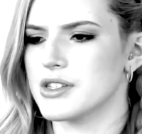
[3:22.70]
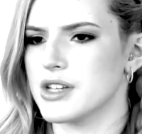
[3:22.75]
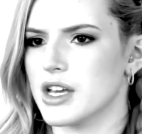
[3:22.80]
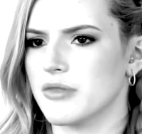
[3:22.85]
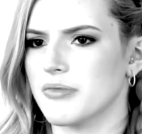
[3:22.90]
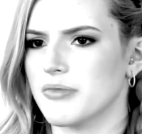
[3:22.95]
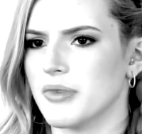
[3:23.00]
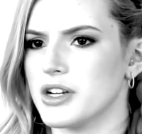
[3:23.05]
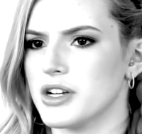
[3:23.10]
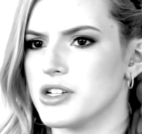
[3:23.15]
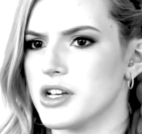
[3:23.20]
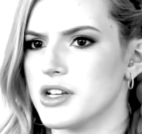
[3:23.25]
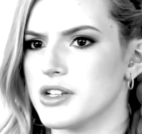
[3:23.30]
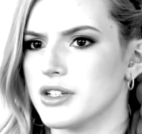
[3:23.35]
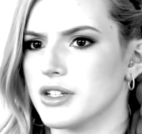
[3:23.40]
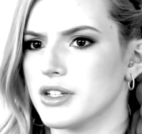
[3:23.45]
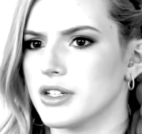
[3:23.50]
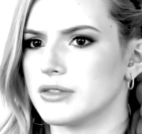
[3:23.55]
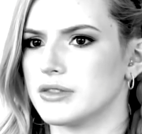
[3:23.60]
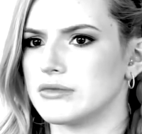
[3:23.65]
so
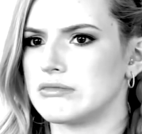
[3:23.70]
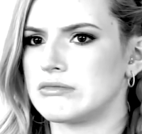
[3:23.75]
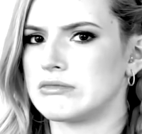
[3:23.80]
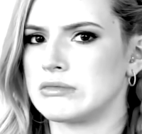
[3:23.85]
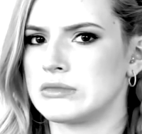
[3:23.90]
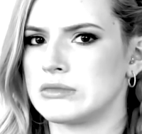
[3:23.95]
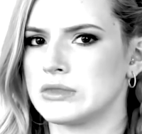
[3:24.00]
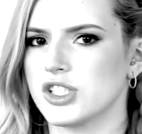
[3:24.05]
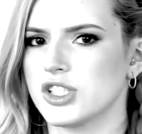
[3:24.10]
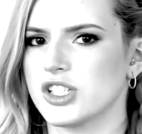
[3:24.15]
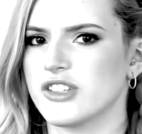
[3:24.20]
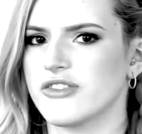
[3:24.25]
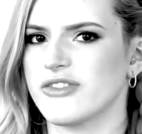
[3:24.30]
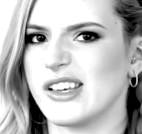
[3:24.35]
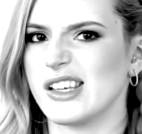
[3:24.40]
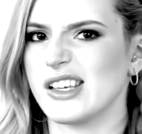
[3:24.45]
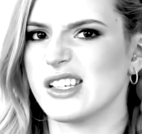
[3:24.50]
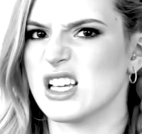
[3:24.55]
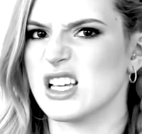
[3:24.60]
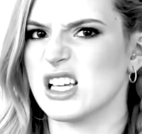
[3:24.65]
I hope you guys watch
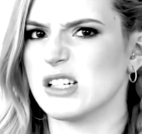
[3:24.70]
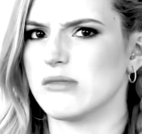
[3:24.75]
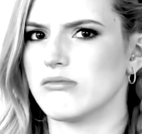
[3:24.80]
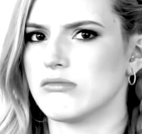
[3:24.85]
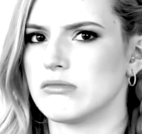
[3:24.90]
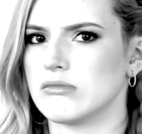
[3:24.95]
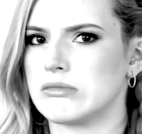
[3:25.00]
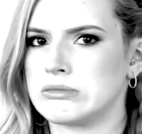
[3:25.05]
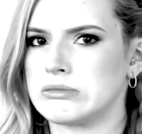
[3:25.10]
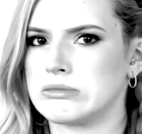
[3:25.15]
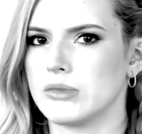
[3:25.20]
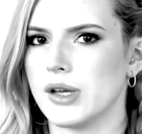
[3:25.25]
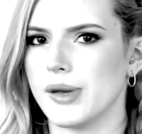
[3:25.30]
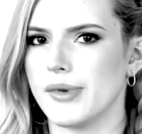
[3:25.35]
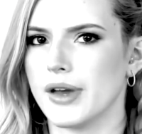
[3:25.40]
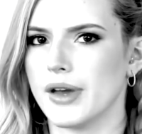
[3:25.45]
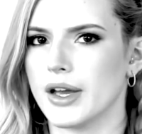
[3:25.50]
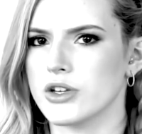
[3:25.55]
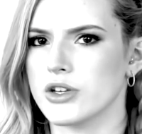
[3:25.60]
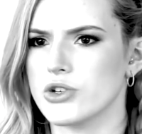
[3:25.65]
it. I think you guys are
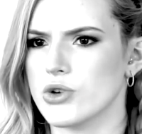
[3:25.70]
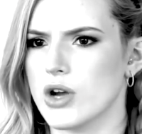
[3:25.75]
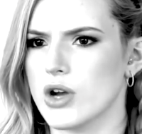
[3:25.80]
gonna love